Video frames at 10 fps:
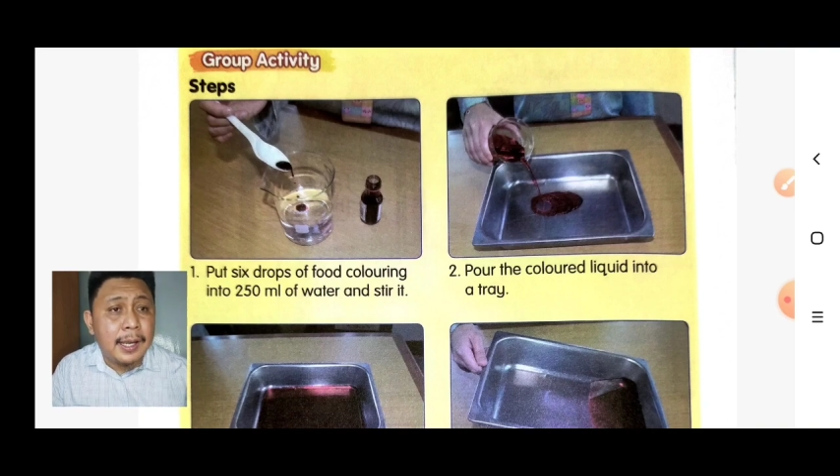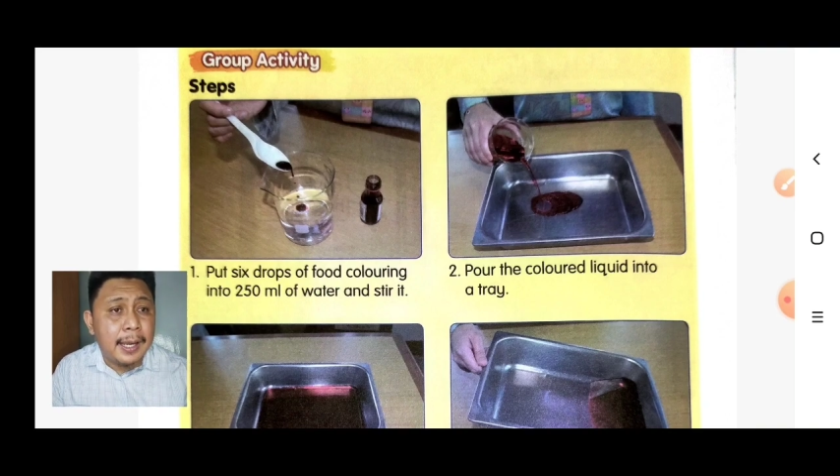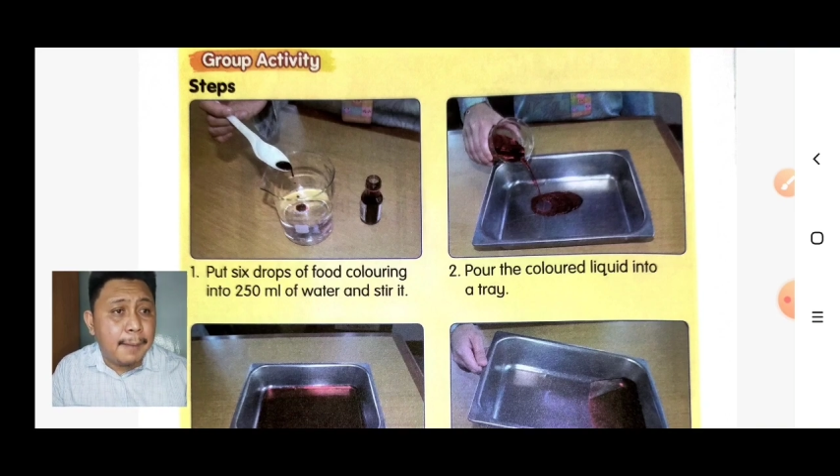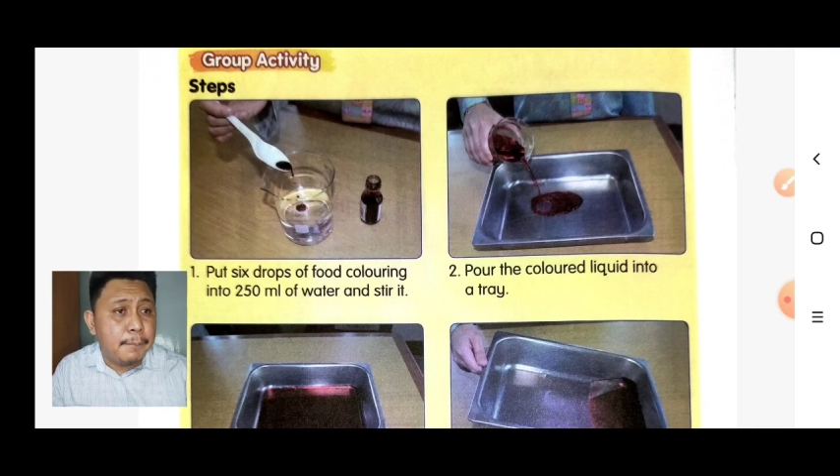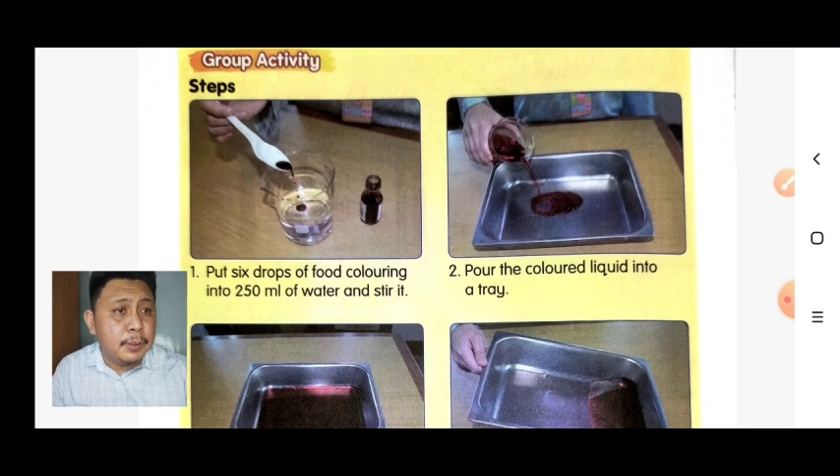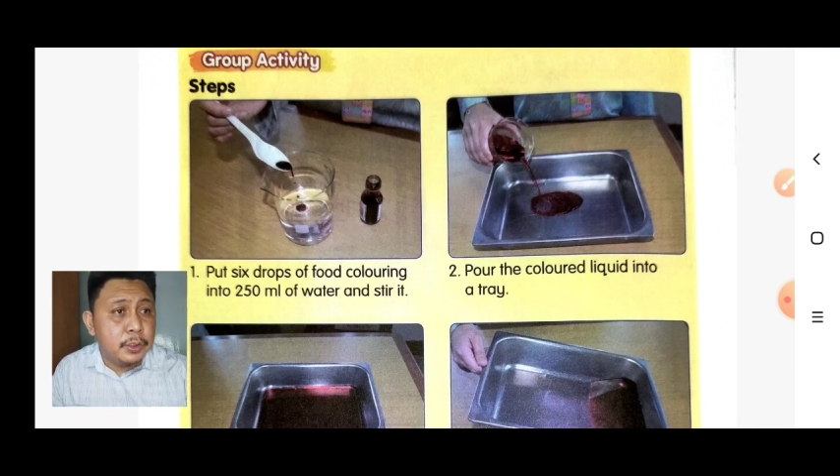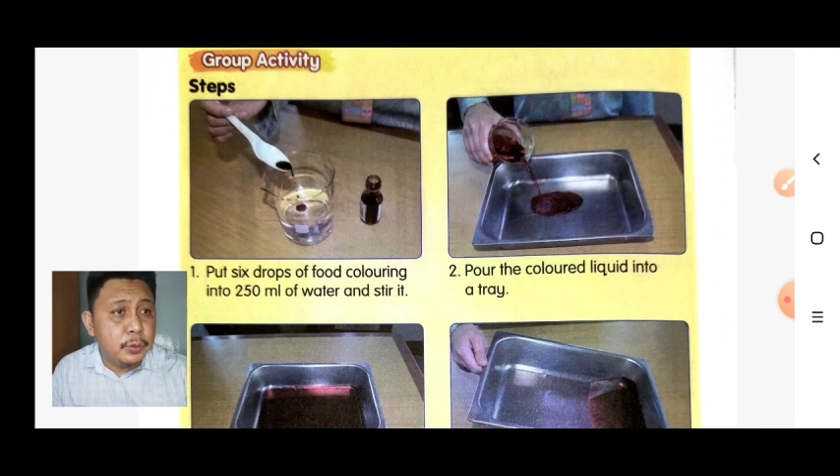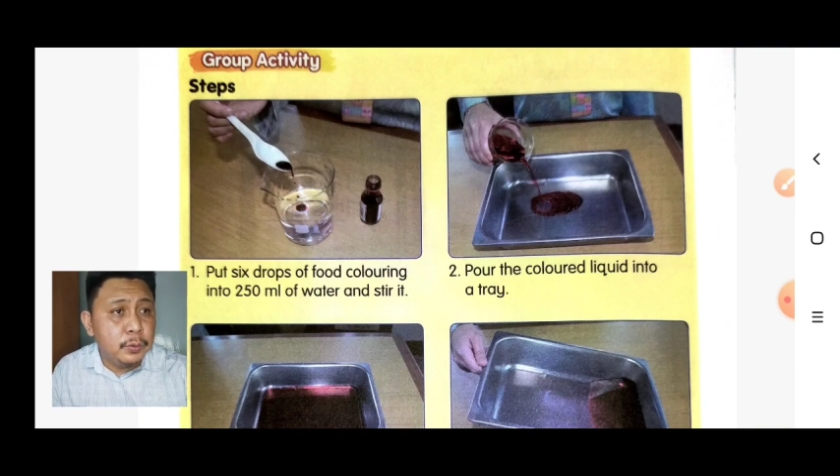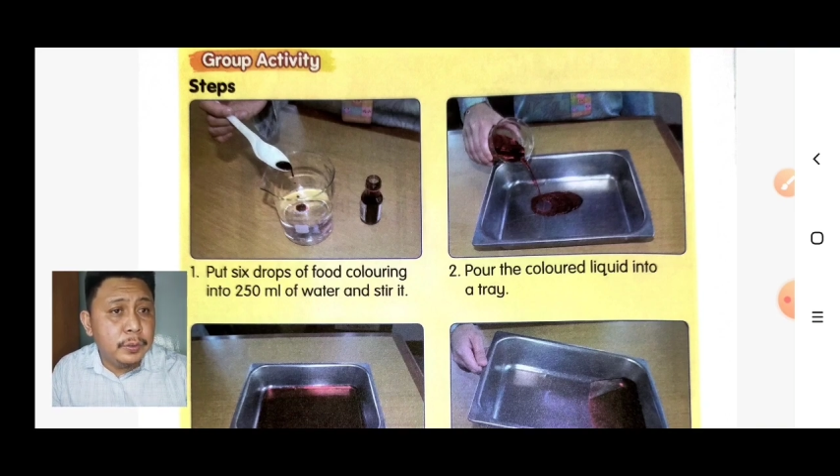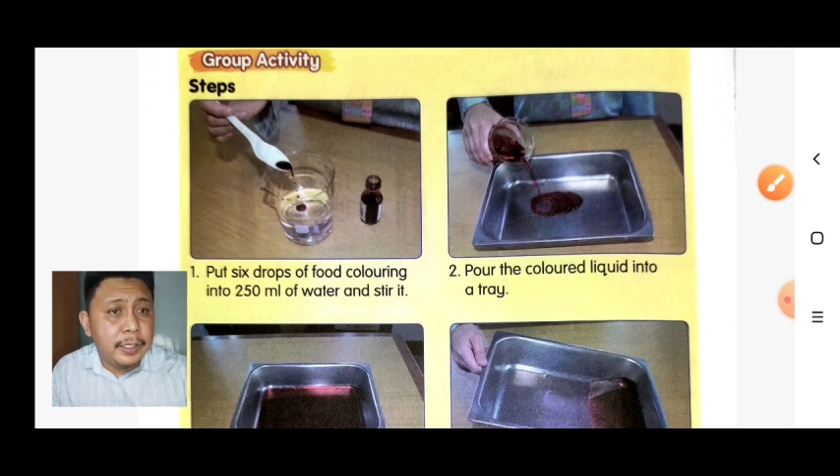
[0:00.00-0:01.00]
Number
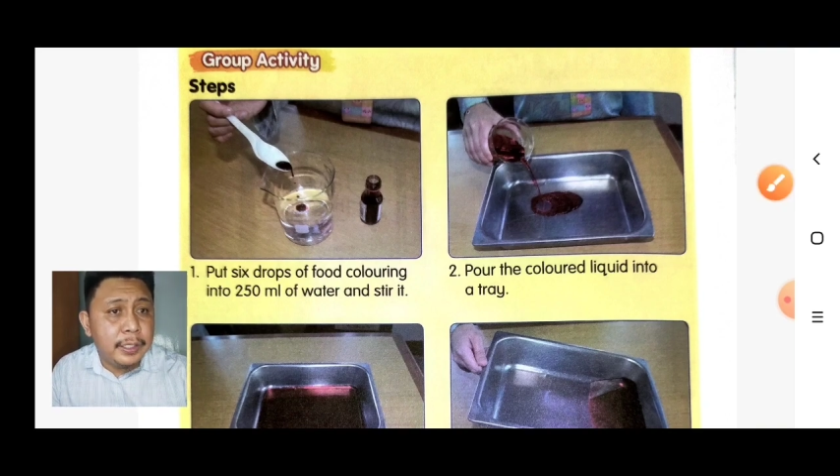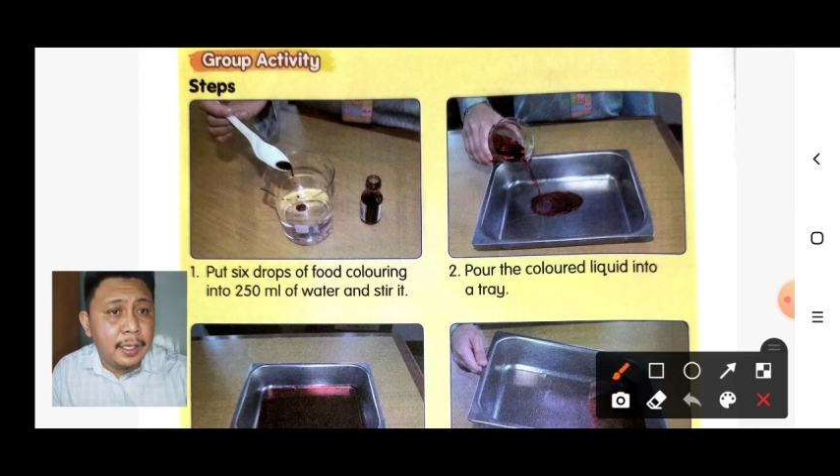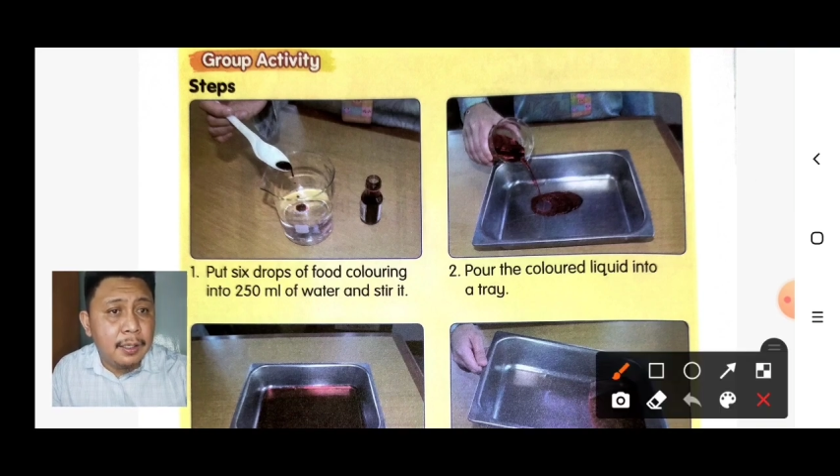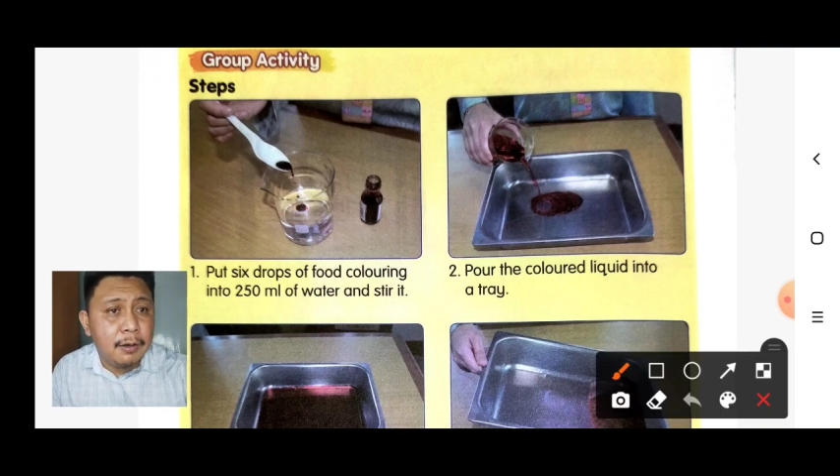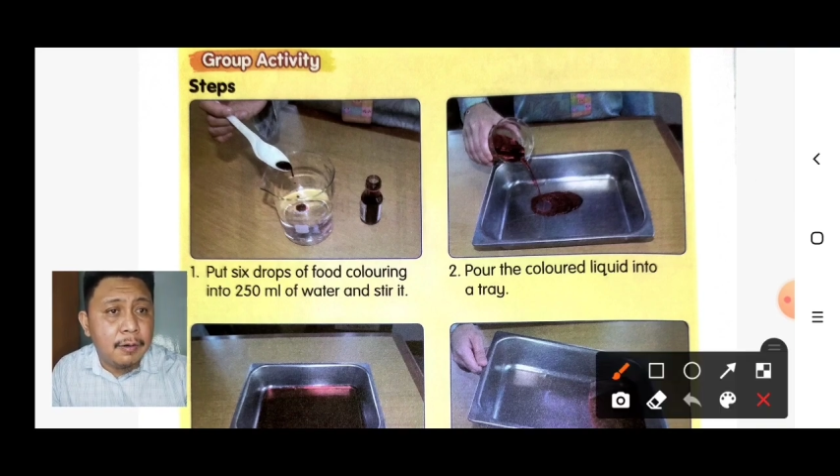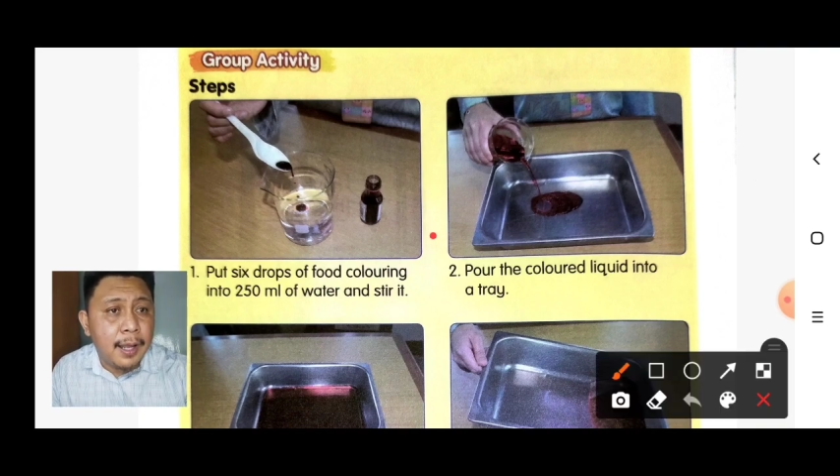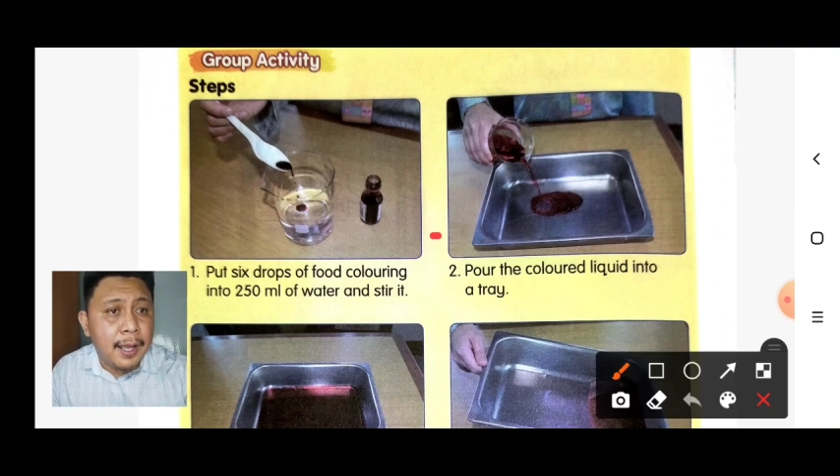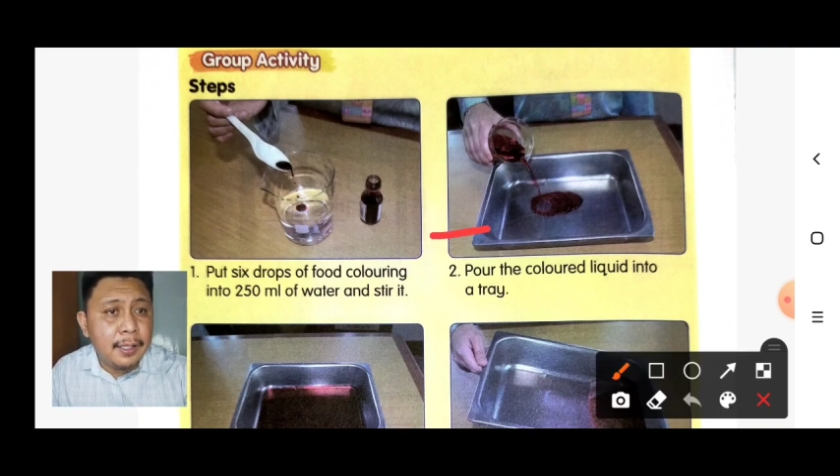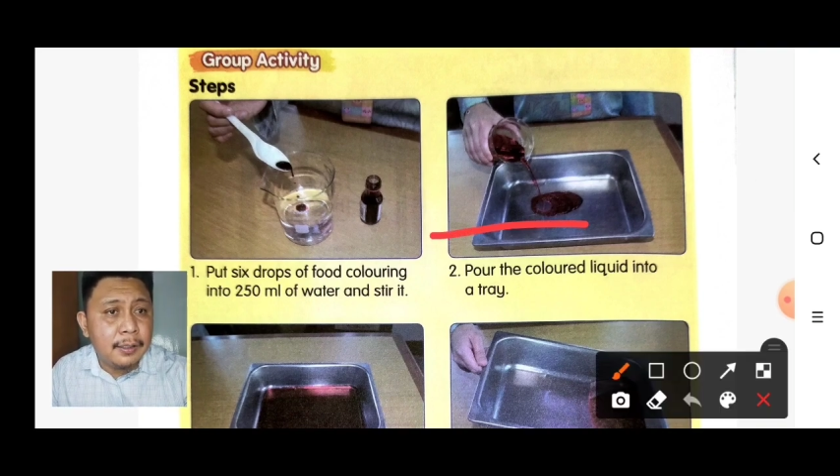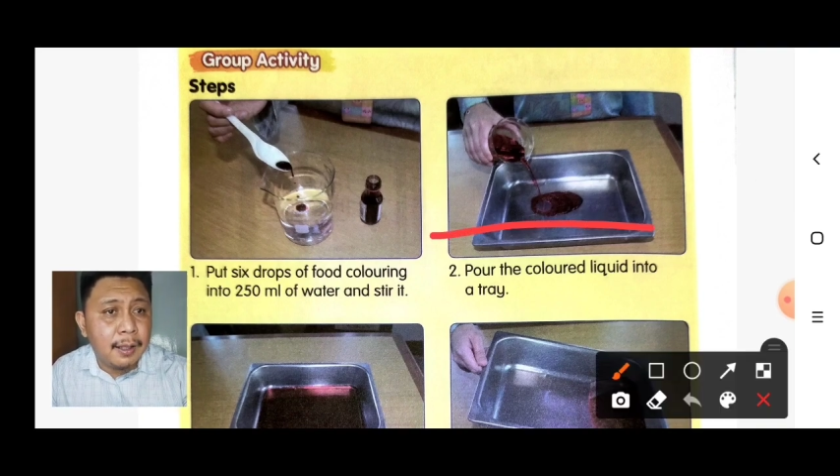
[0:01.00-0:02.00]
2 here, alright.